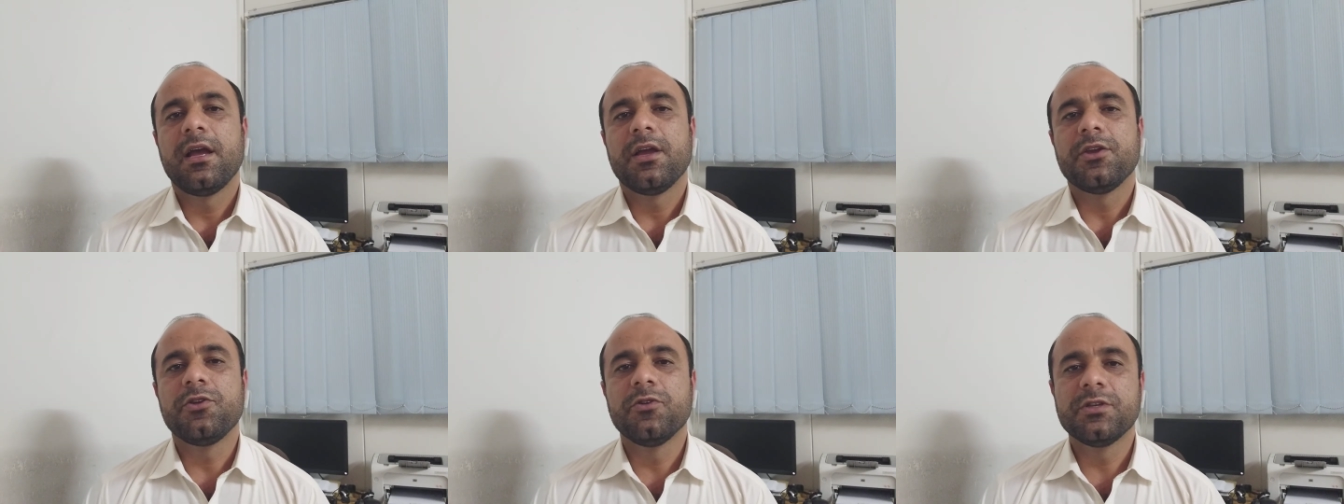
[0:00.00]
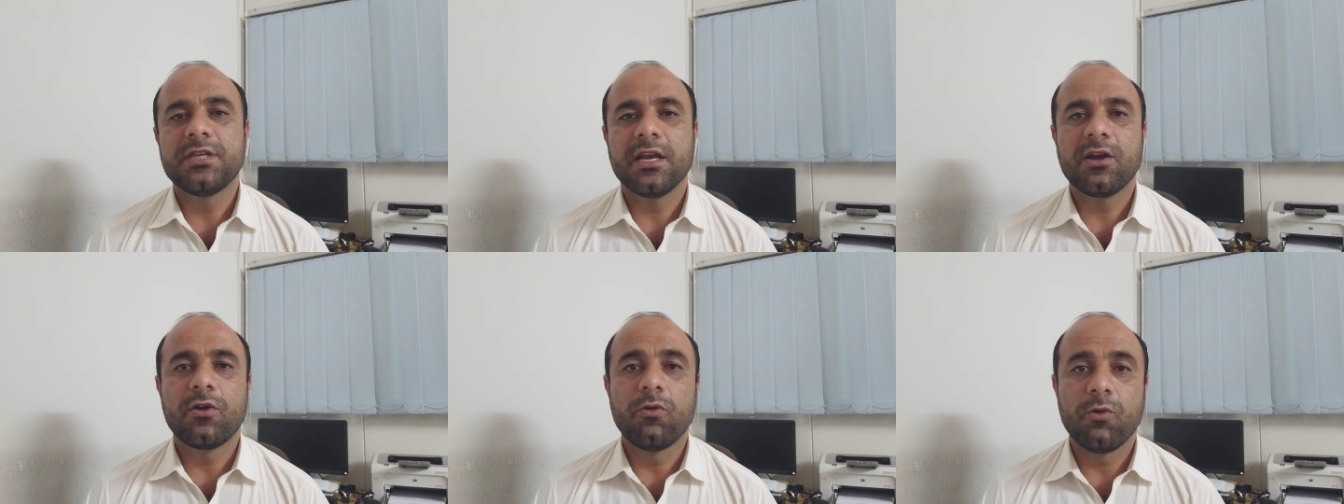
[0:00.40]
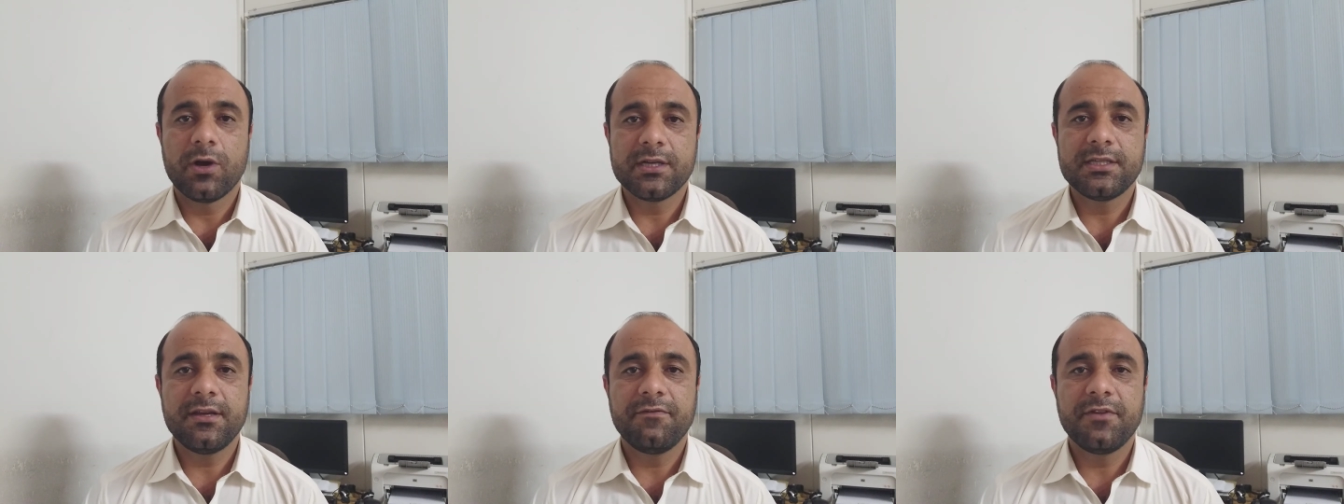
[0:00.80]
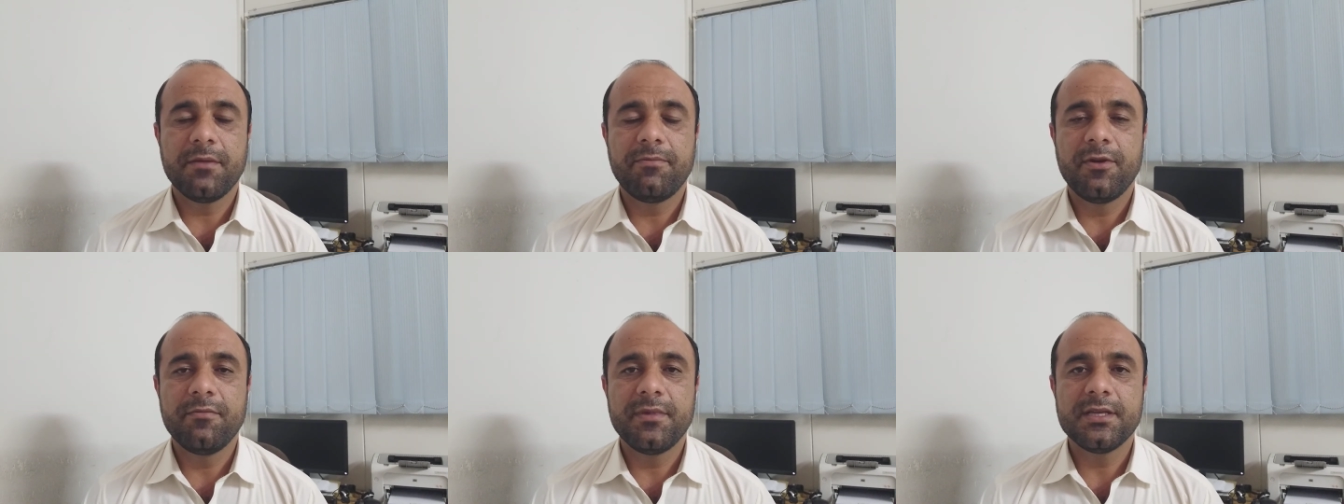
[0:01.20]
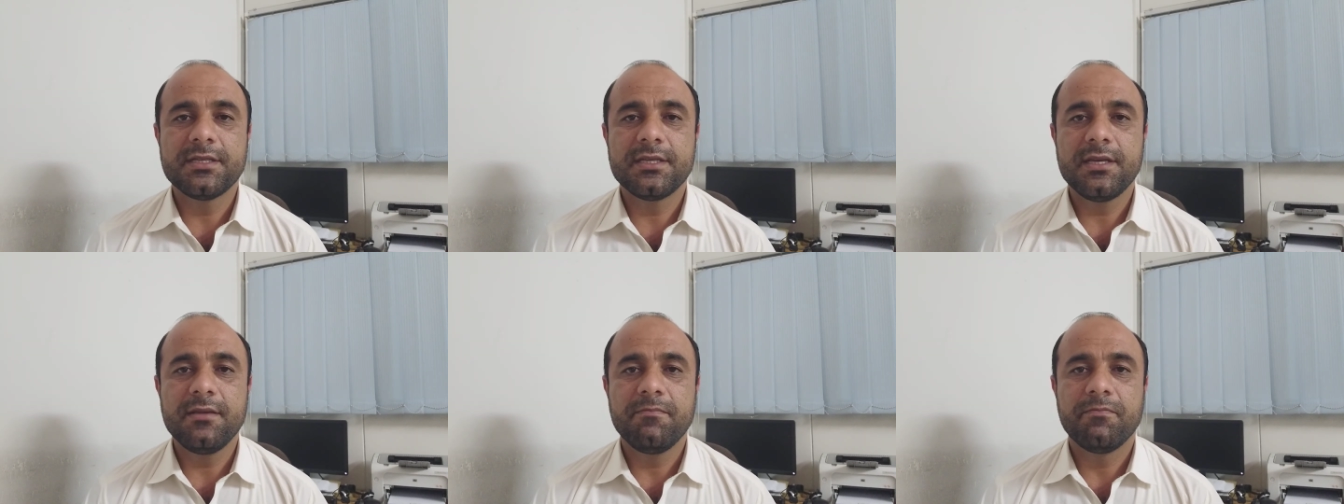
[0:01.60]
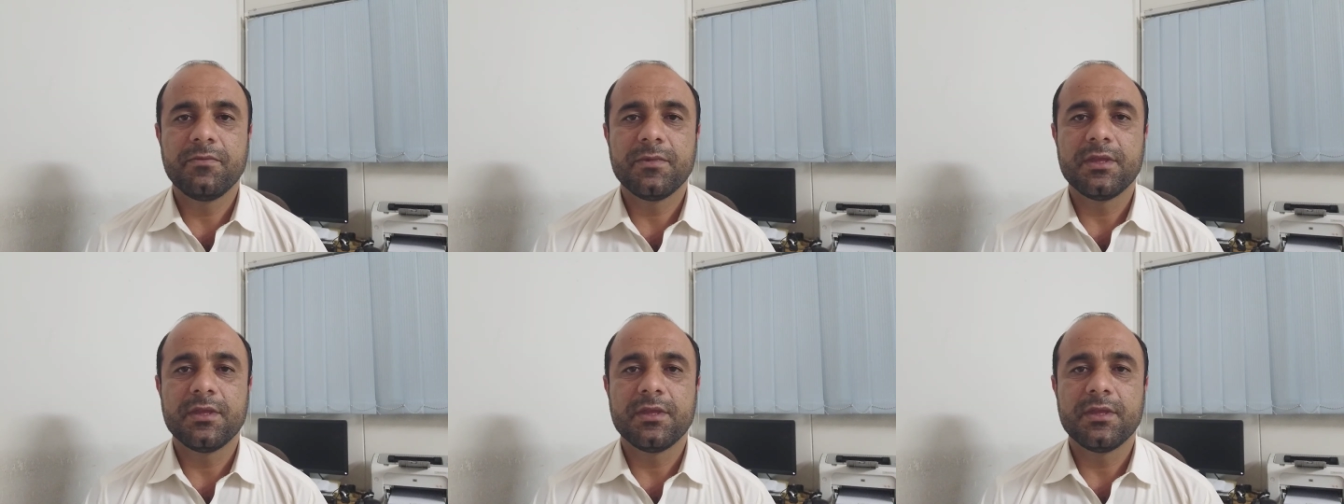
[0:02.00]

using coercive diplomacy,